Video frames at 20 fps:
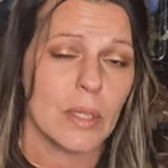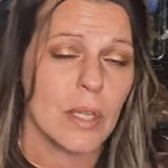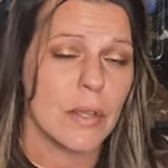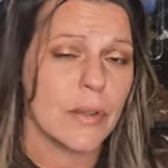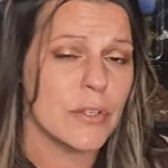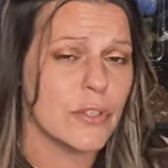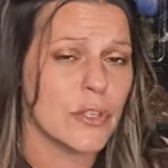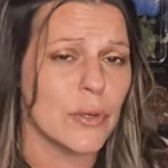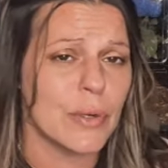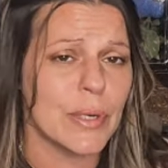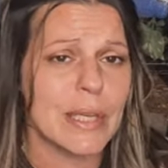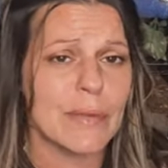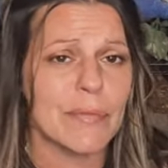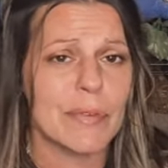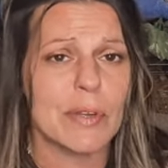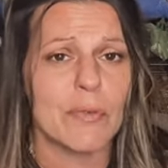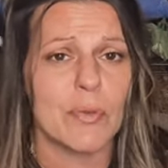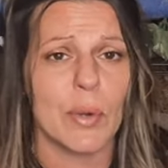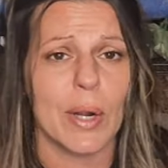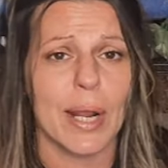So
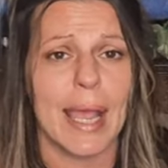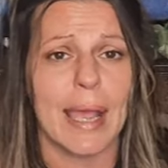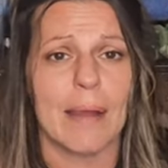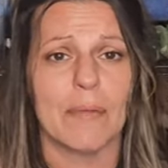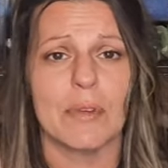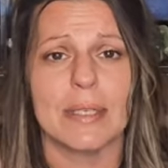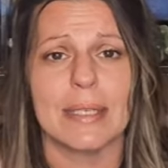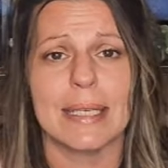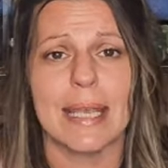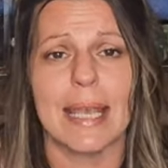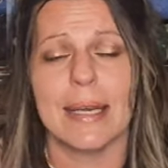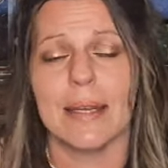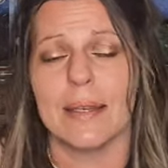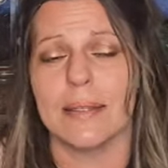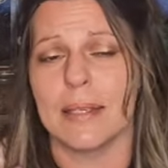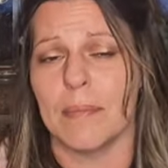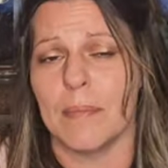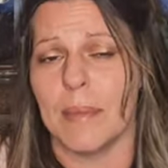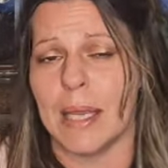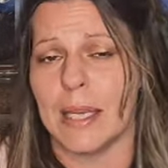even if what I have to say
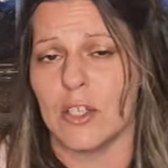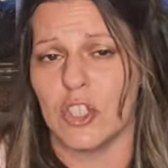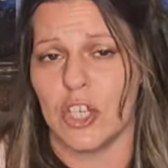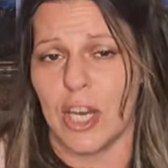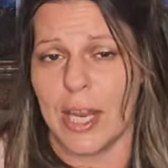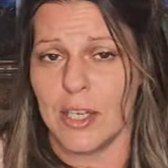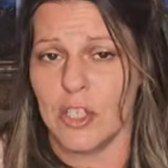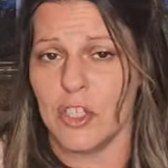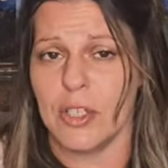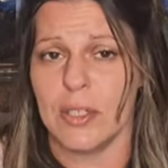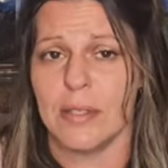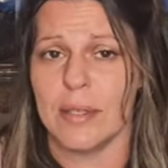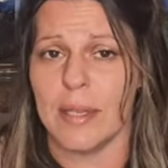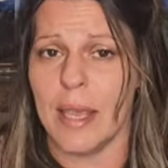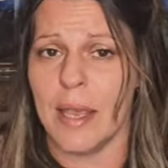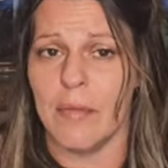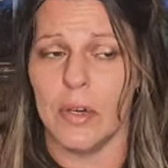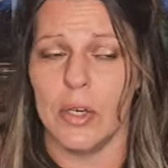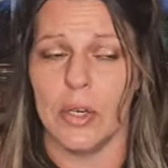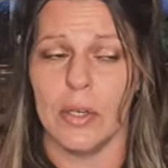doesn't make changes
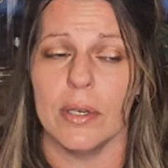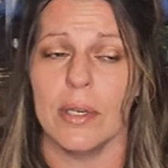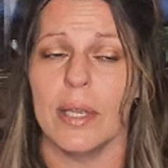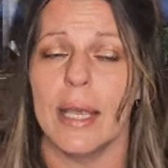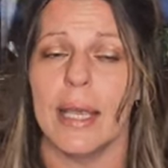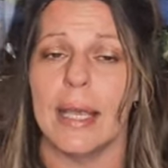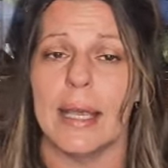ever,